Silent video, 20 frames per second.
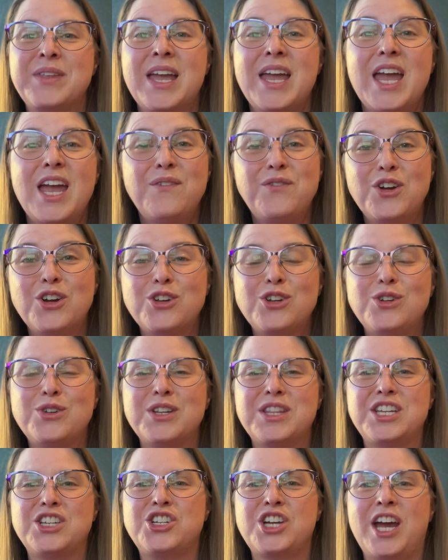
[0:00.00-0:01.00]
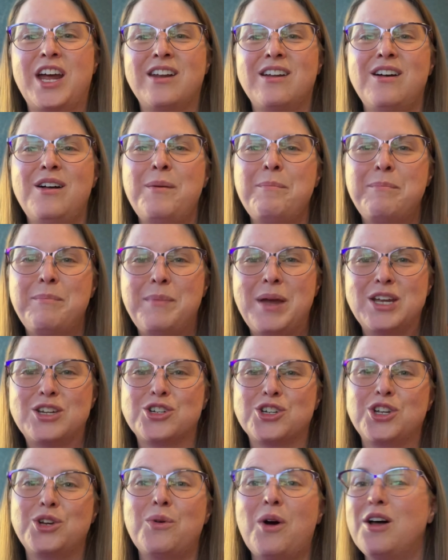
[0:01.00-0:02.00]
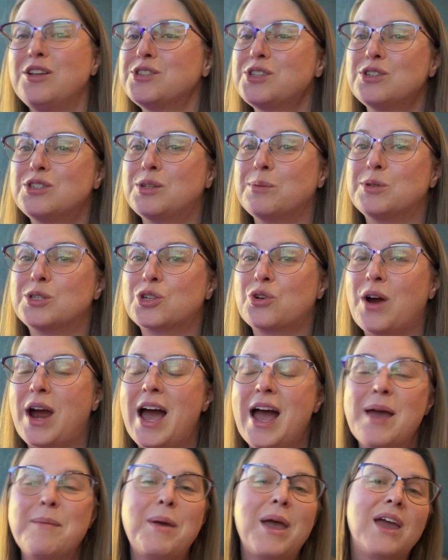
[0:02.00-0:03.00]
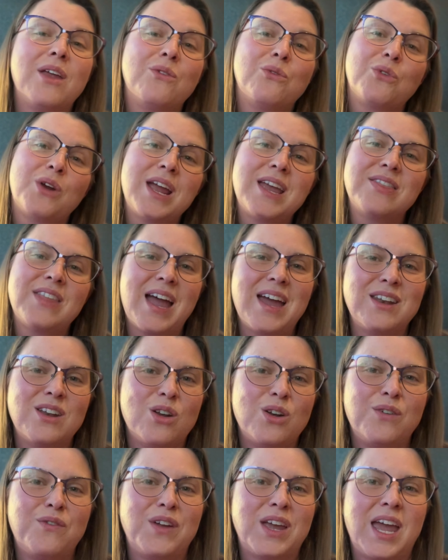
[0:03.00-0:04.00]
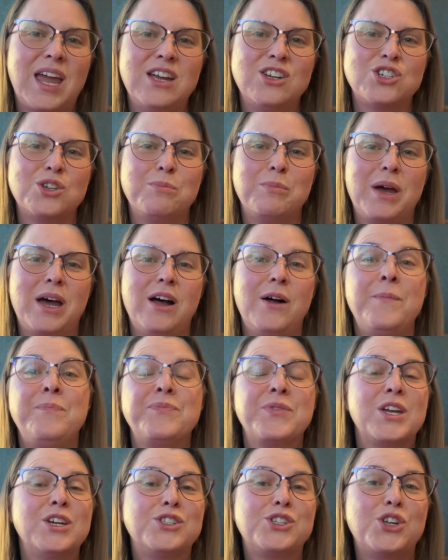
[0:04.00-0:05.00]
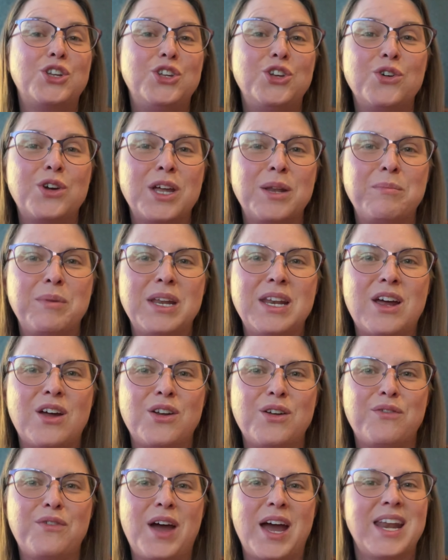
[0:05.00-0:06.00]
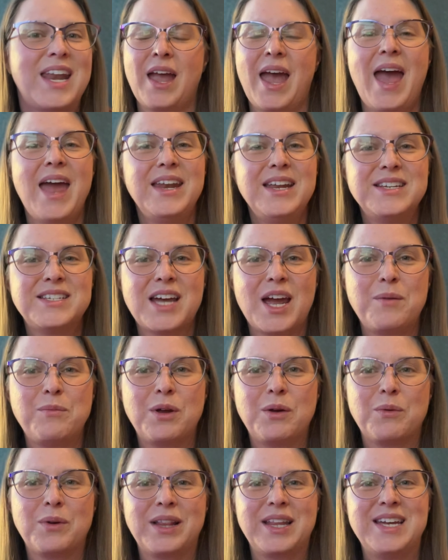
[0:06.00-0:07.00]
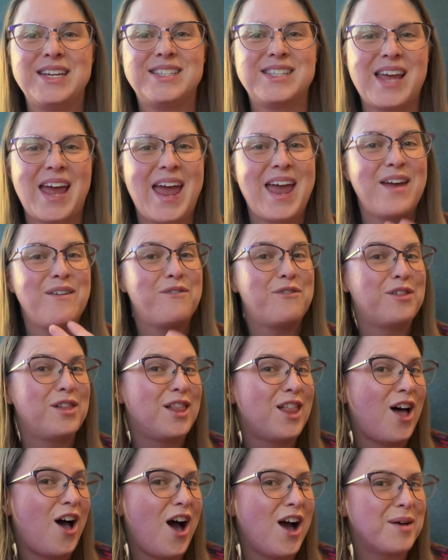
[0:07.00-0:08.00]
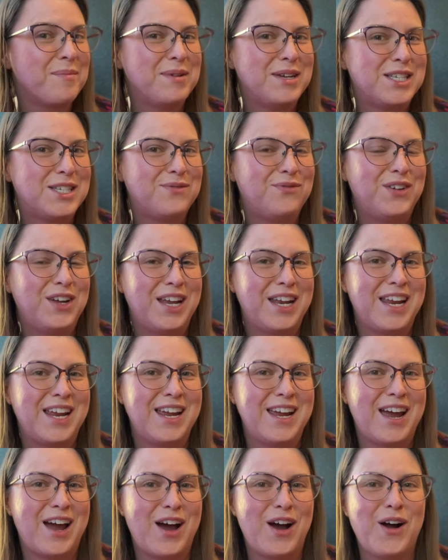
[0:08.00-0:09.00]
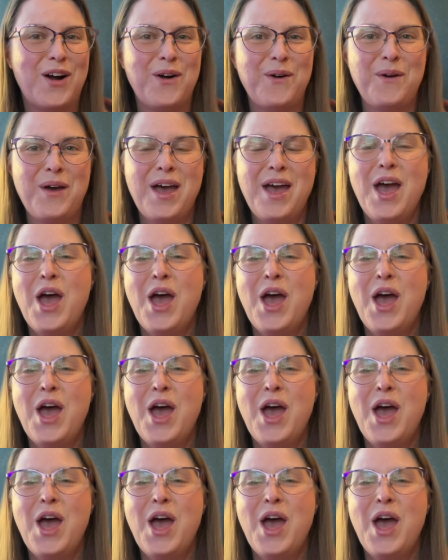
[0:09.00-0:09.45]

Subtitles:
If you're new to the channel, make sure you also subscribe and ring that notification bell so you can be notified anytime we release a Vlogmas video.